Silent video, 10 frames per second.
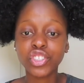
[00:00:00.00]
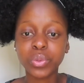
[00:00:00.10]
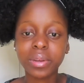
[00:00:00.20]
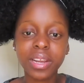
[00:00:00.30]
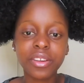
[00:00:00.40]

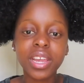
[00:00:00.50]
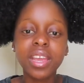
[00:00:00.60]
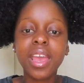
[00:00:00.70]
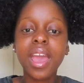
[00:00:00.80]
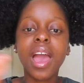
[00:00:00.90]

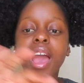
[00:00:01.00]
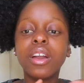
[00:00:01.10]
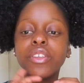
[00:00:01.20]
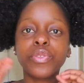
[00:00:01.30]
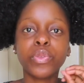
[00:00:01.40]
jewelry. I
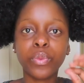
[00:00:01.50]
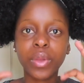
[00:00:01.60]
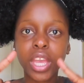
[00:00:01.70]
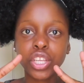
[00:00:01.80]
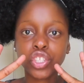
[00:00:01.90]
got
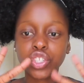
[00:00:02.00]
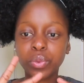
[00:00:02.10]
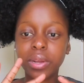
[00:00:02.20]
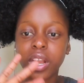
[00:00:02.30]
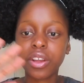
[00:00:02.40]
three
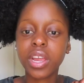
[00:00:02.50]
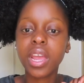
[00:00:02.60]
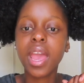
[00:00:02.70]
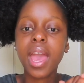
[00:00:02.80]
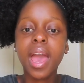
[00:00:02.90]

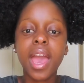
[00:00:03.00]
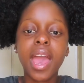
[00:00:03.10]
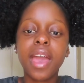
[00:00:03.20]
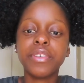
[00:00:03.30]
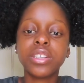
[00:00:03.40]
jewelry. I
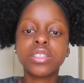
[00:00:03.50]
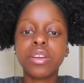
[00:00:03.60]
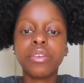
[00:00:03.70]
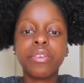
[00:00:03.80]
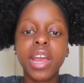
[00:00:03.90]
have it
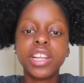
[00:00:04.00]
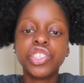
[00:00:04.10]
right